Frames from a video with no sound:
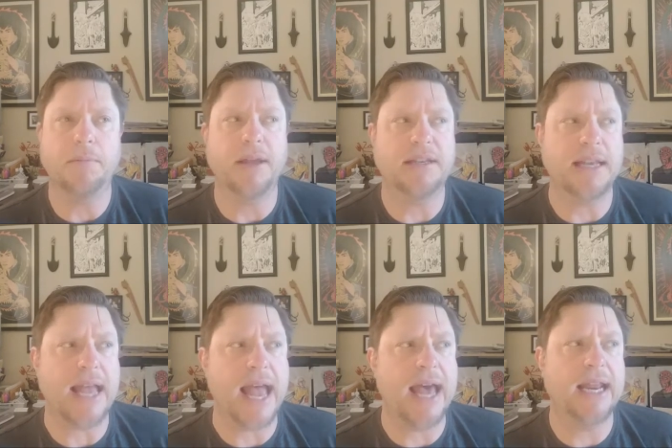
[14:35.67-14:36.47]
It's
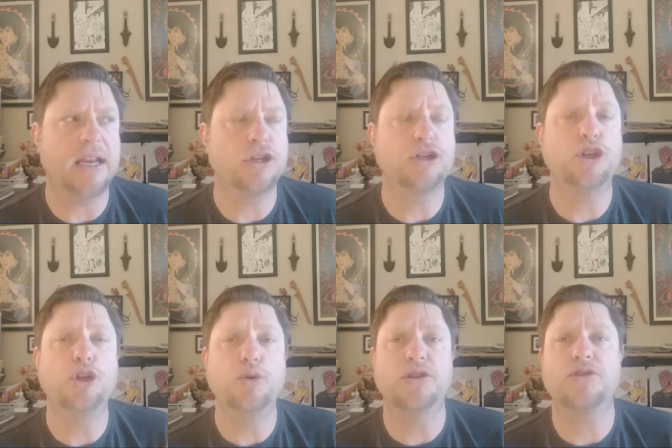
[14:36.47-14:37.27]
adding
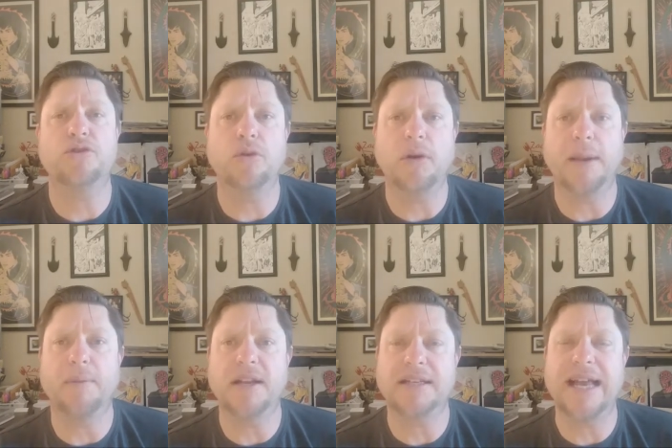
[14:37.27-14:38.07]
to the story,
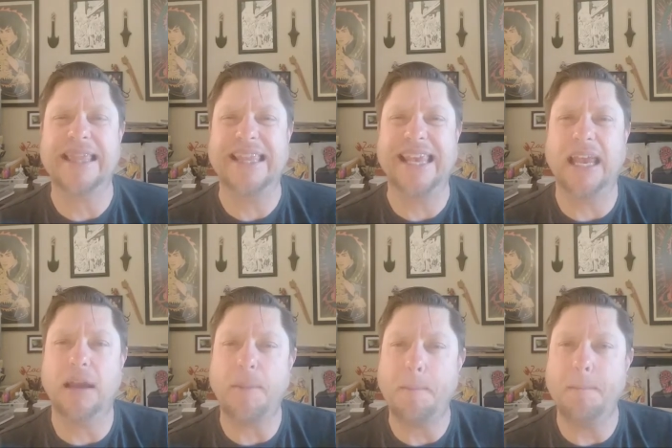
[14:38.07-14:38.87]
but it's not the
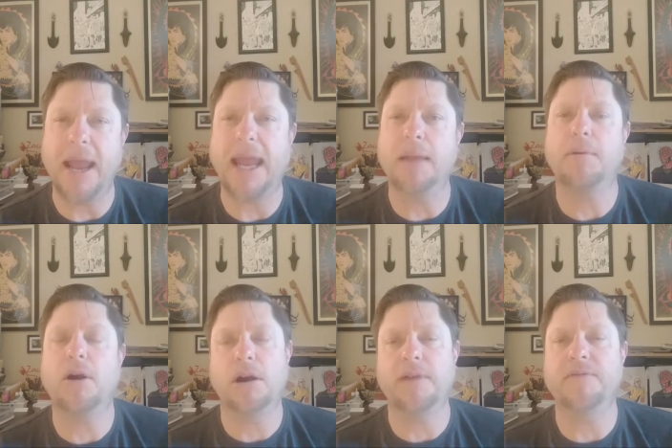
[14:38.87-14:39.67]
main
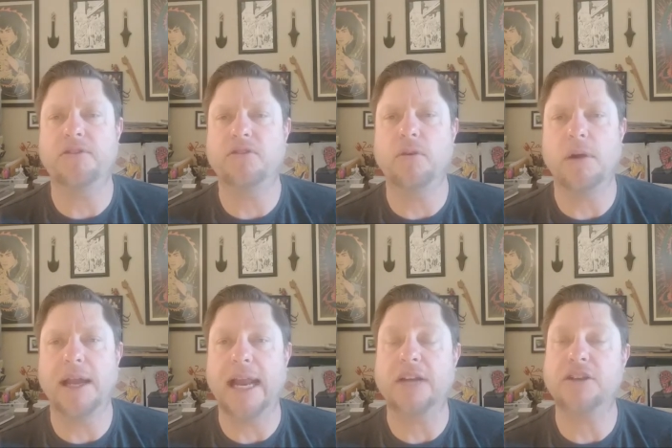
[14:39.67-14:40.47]
part of the story.
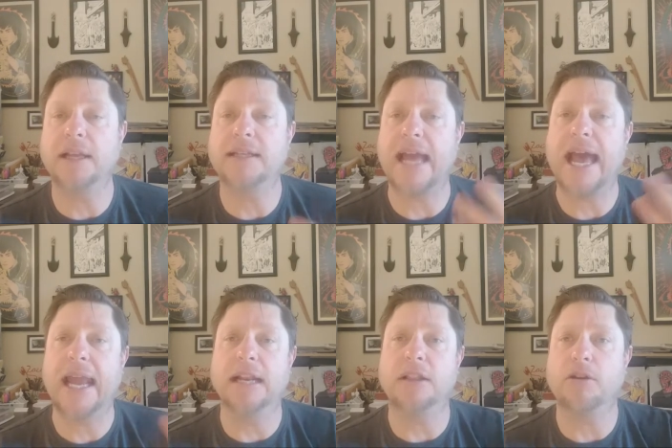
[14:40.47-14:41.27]
It actually is
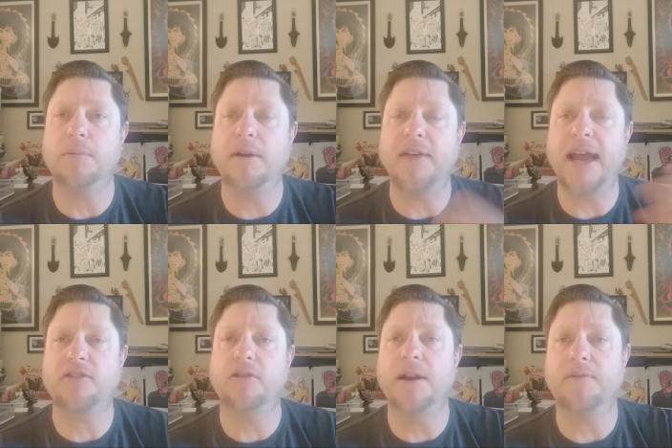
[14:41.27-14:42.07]
adding a little bit of
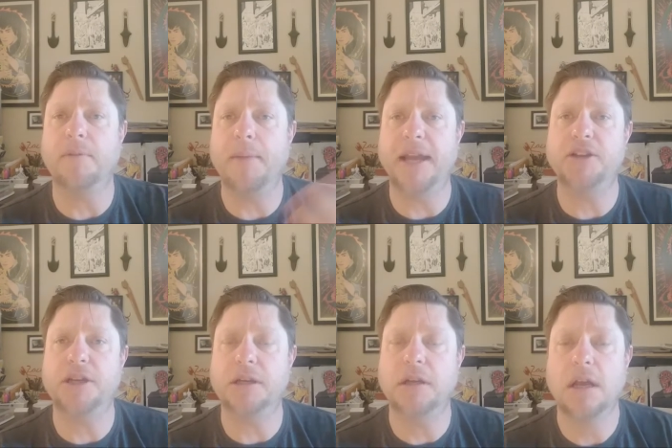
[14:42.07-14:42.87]
extra
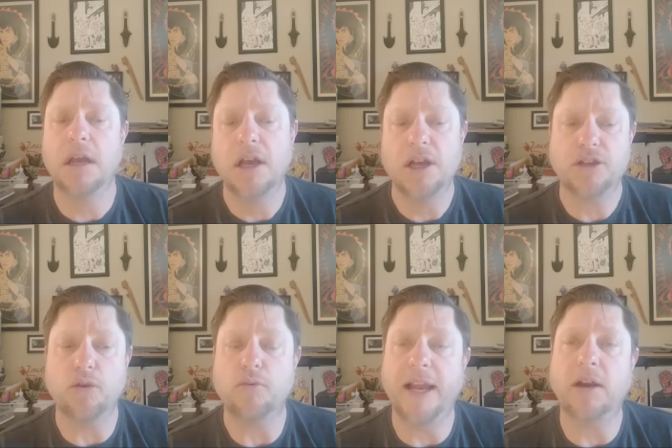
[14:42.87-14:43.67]
information so
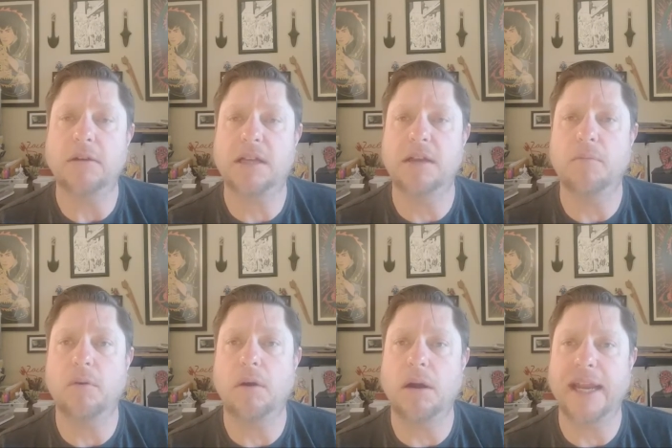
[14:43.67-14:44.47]
readers can
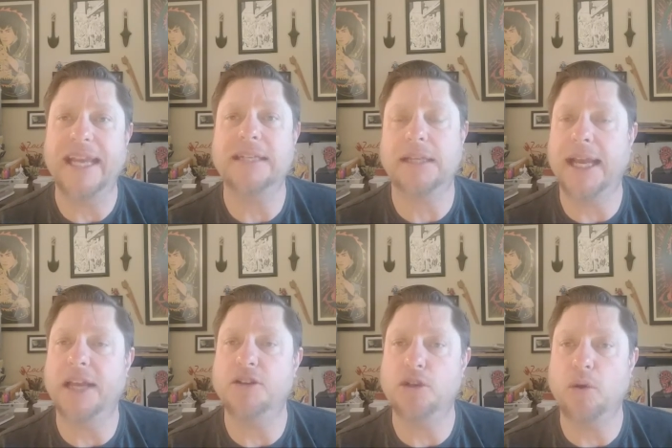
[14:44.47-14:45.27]
more easily
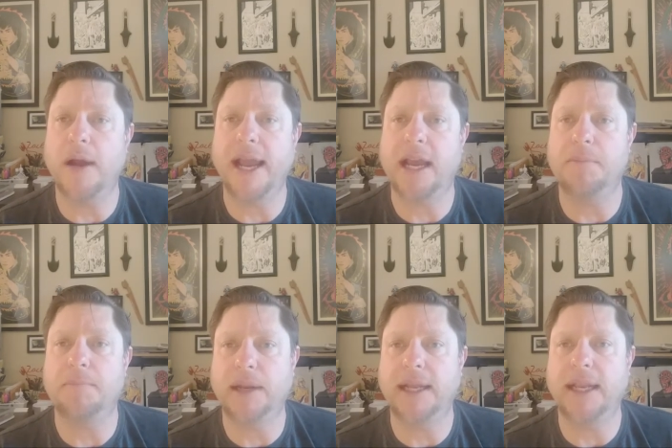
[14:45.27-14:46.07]
enjoy and
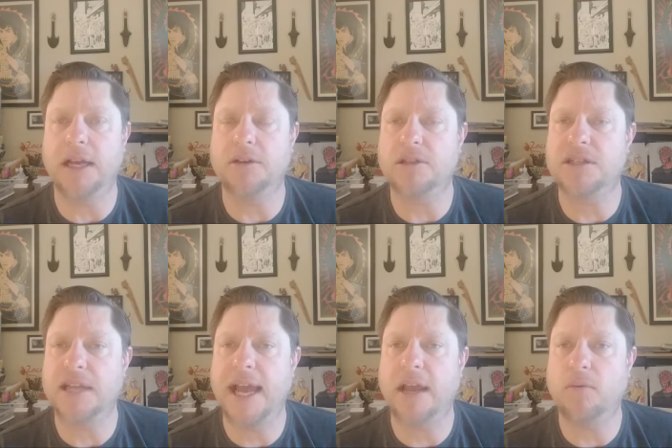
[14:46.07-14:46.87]
completely
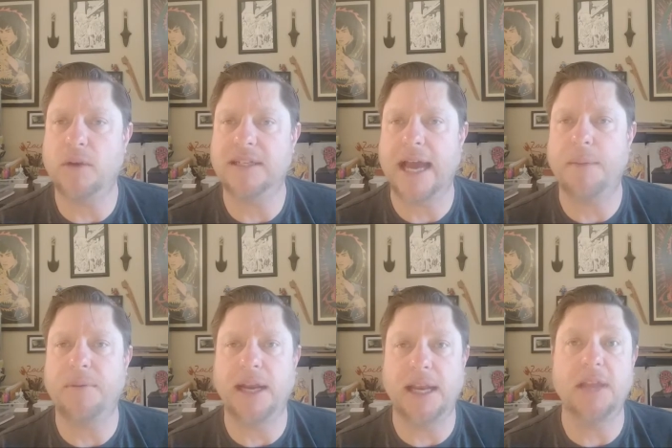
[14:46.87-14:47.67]
understand what's
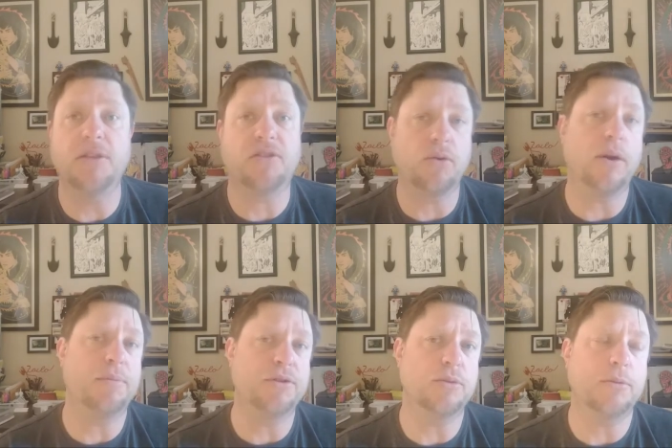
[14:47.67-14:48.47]
happening in the story,
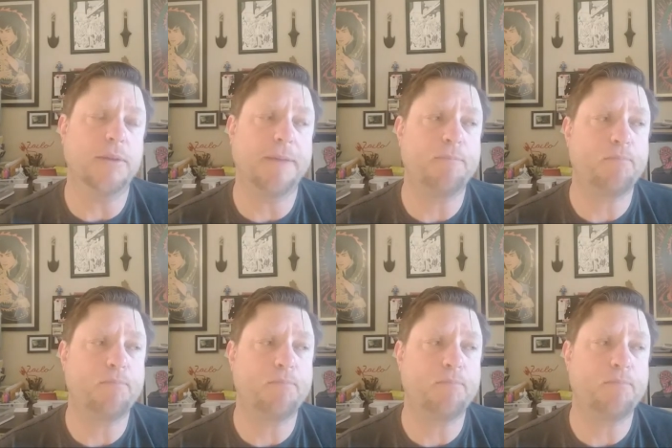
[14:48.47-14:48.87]
presumably.